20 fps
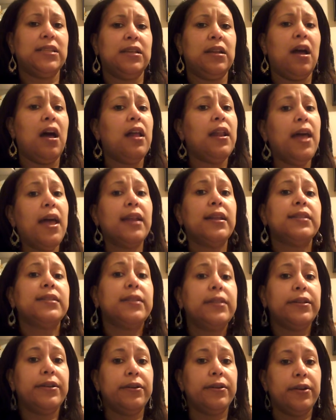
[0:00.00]
and all that is
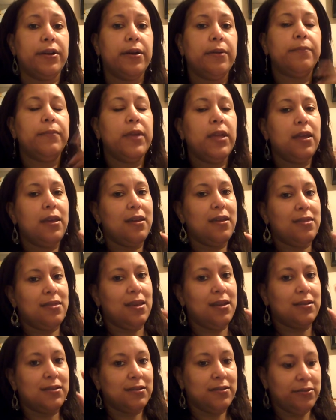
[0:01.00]
cleared up
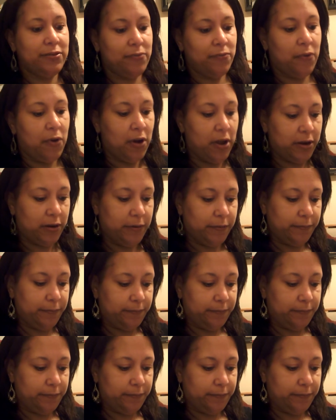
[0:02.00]
thanks to the water.